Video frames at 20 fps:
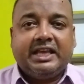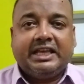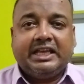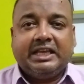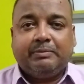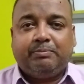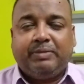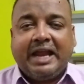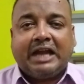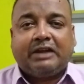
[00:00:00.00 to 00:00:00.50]

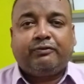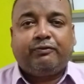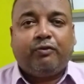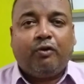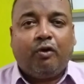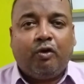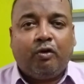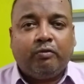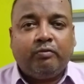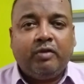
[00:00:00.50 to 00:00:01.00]
a
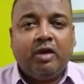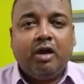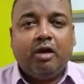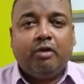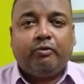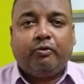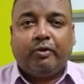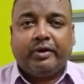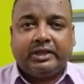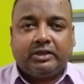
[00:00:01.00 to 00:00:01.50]
platform
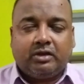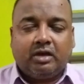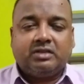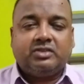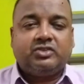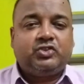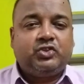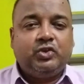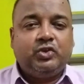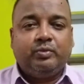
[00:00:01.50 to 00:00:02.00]
for a
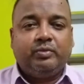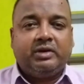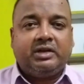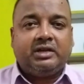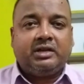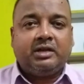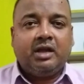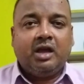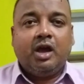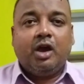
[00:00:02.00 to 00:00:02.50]
consumer